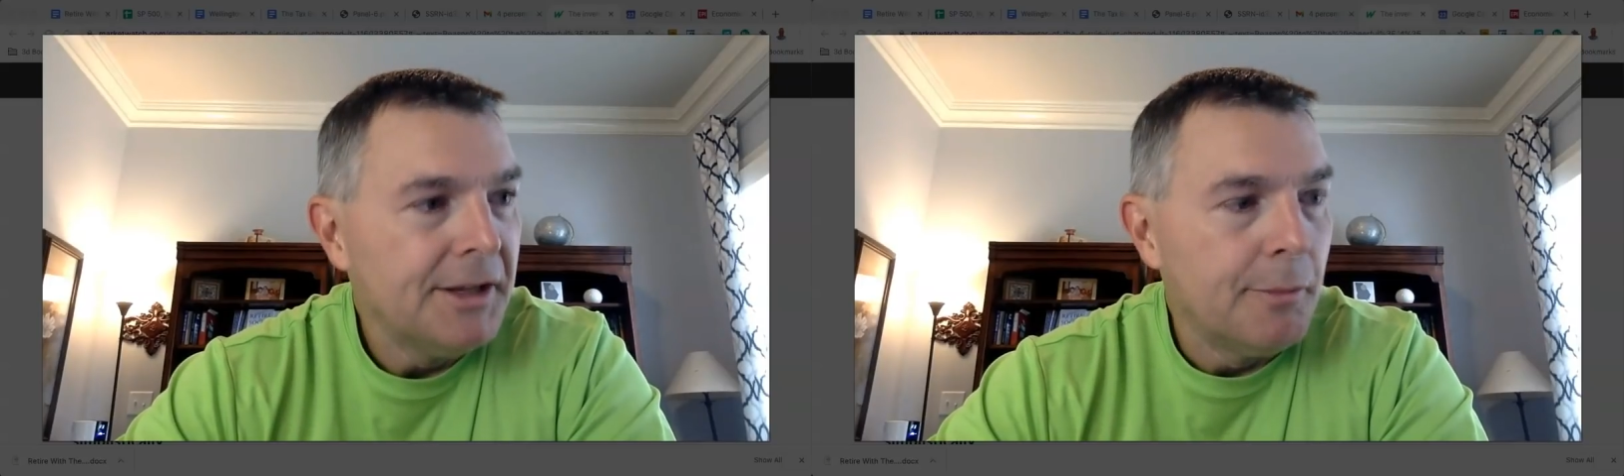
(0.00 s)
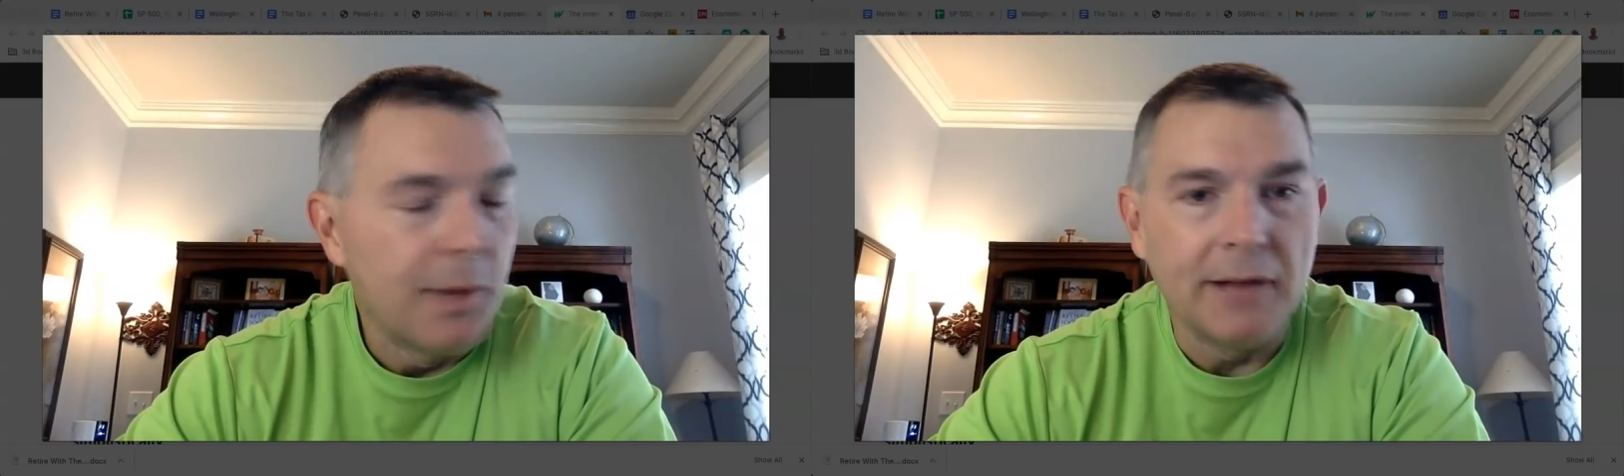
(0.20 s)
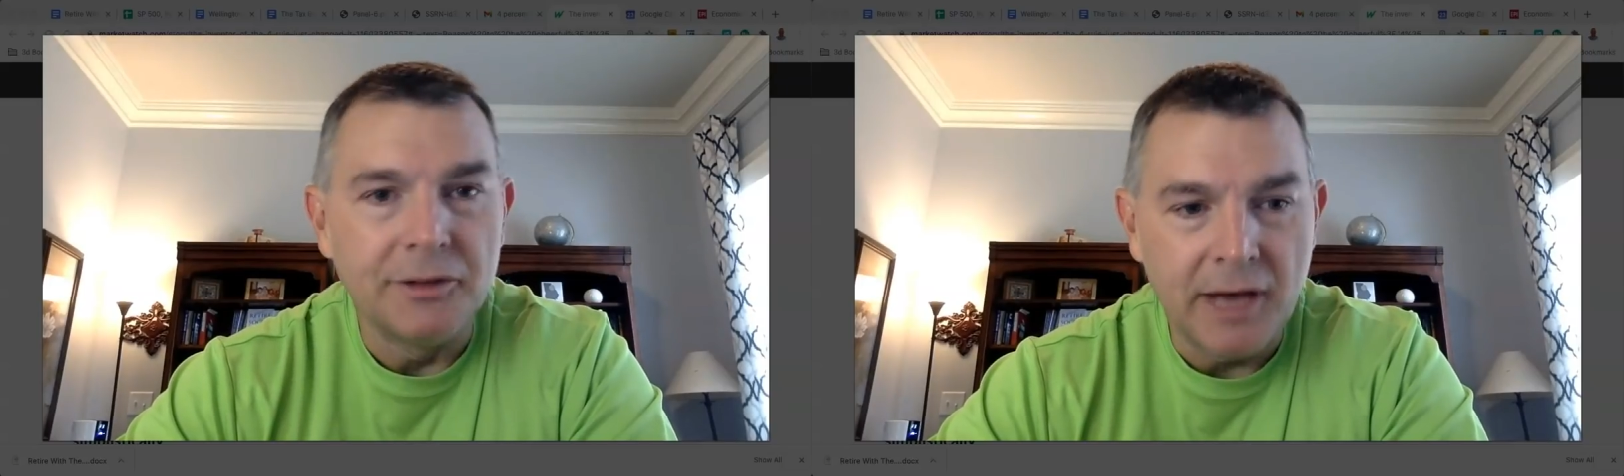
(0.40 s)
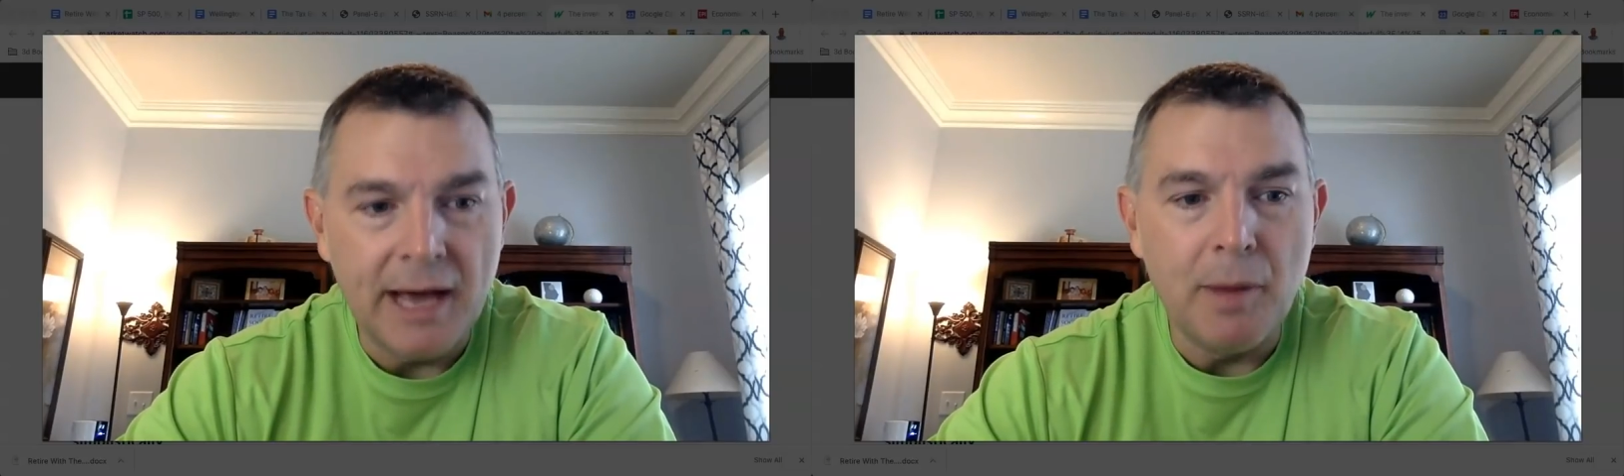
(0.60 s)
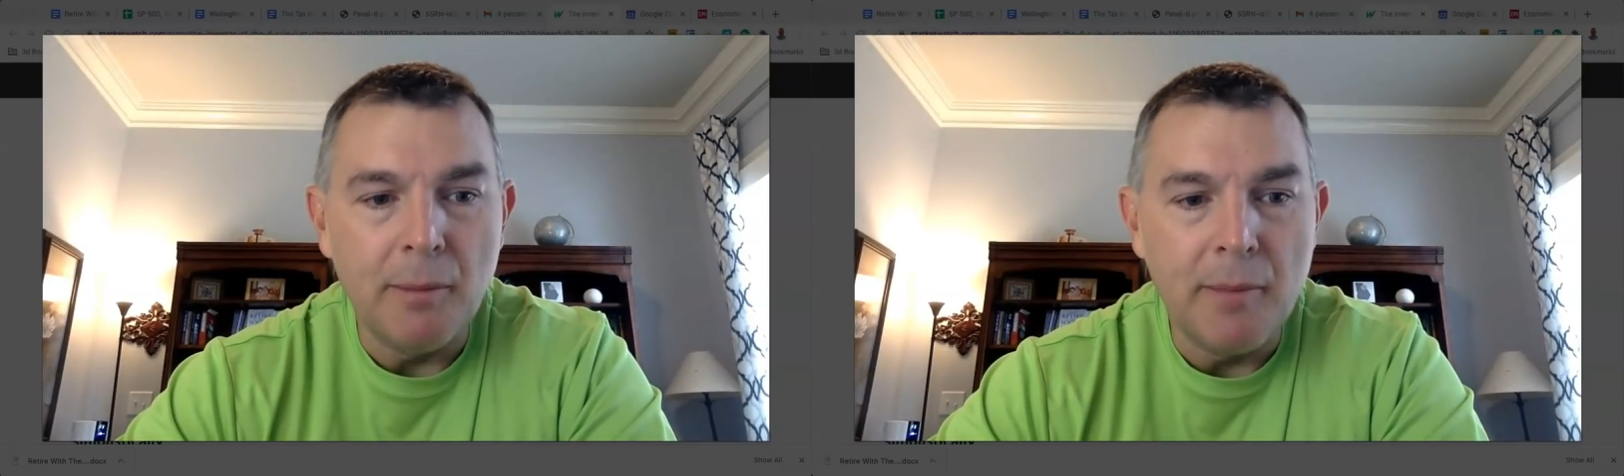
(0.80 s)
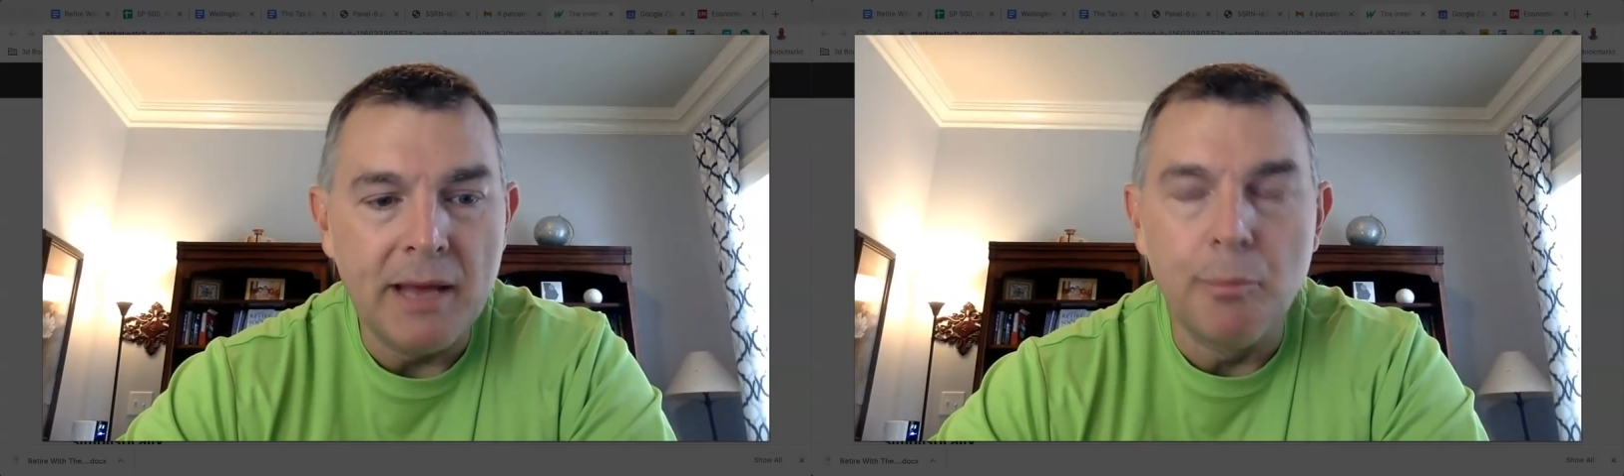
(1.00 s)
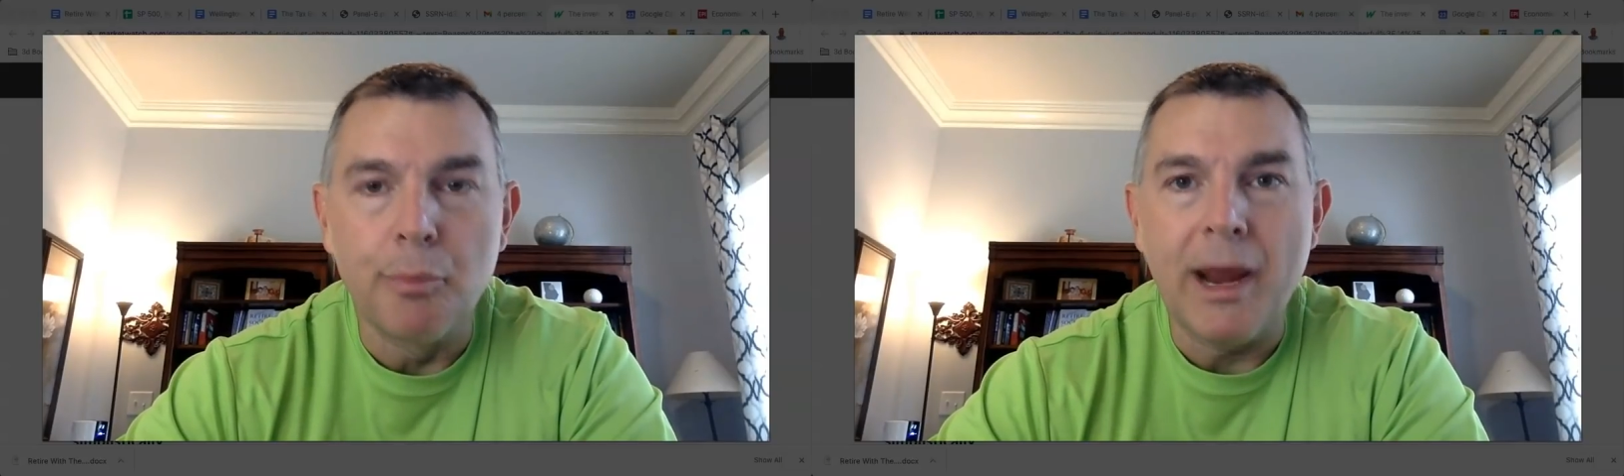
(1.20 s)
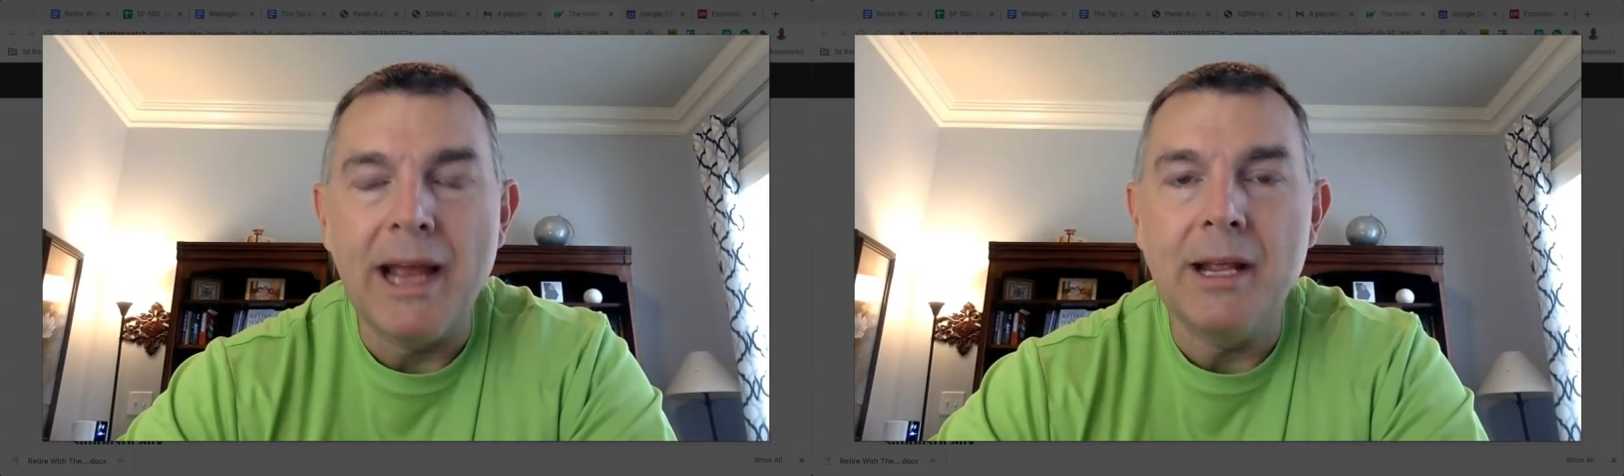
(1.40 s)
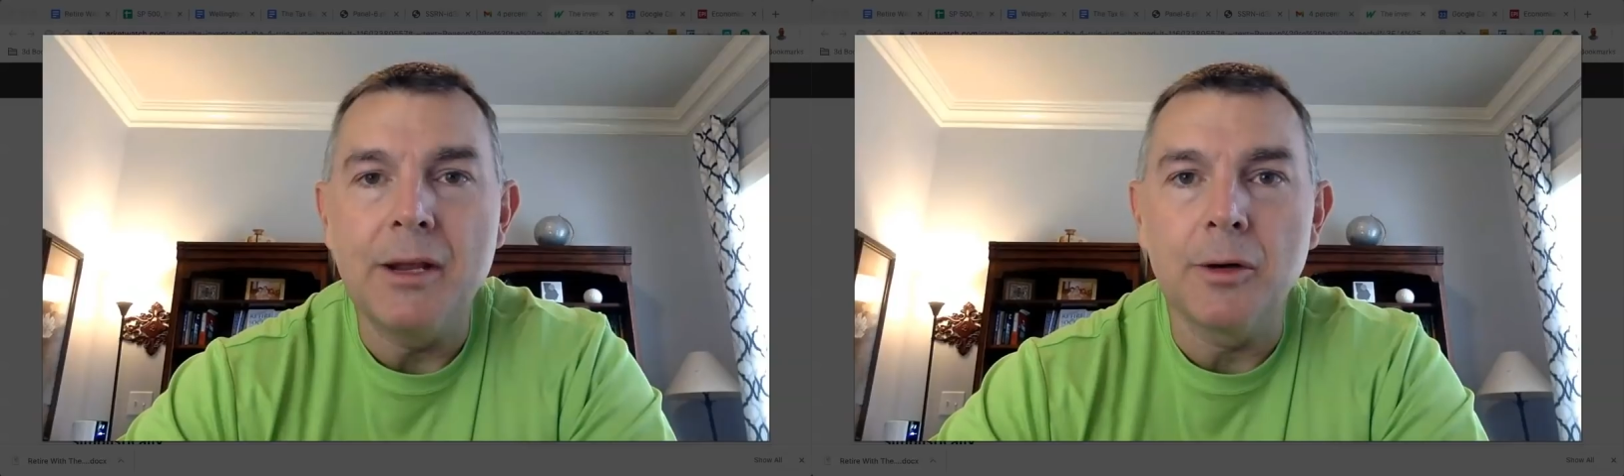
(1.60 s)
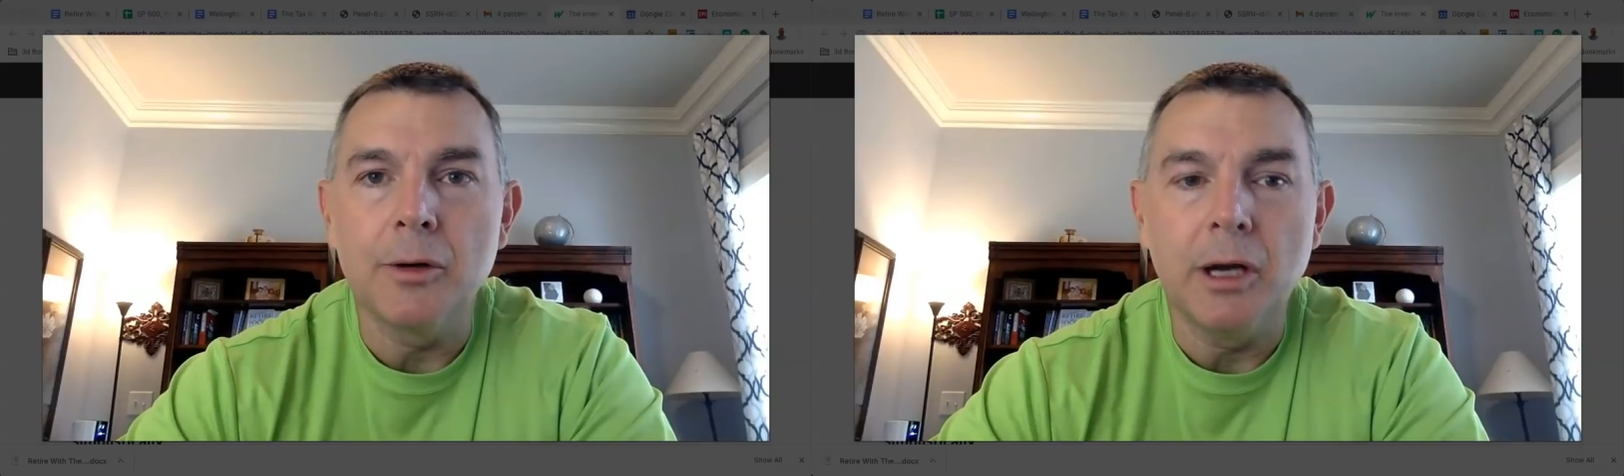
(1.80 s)
but I was glad my man Brett
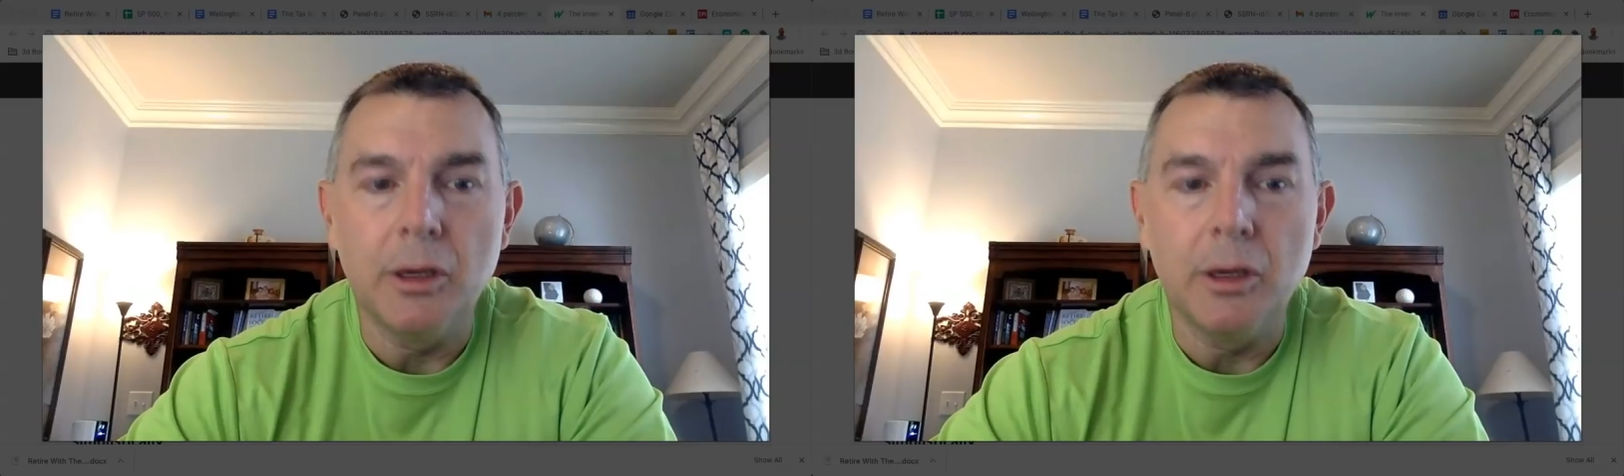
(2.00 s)
here,